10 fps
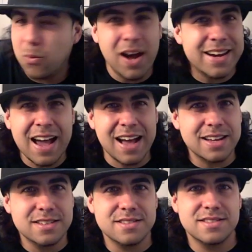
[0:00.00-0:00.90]
why not?
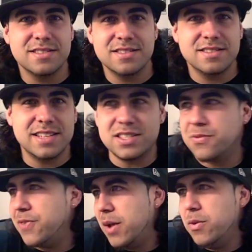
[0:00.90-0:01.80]
That's a
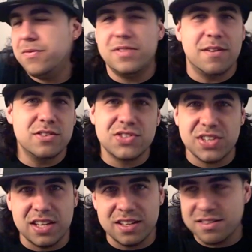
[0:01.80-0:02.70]
fight we've never
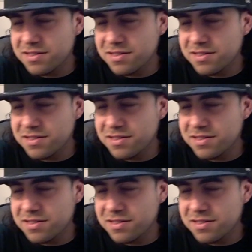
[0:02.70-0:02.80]
seen.